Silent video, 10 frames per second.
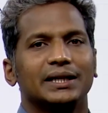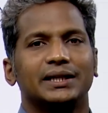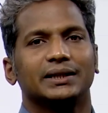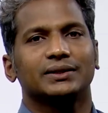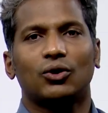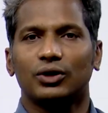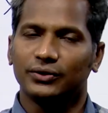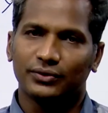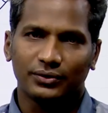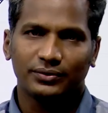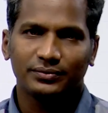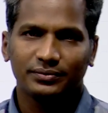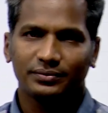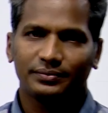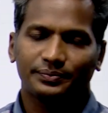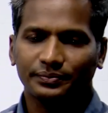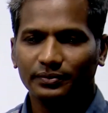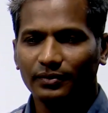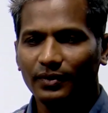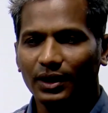it on your own.
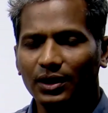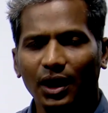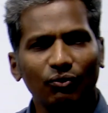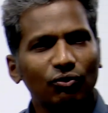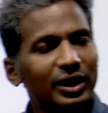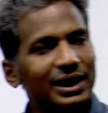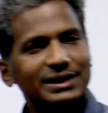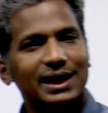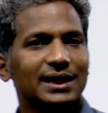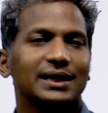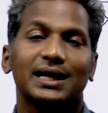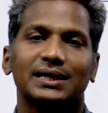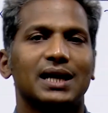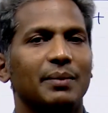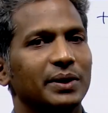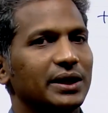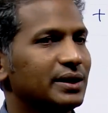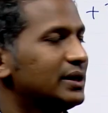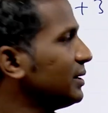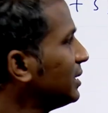Now what exactly has happened here?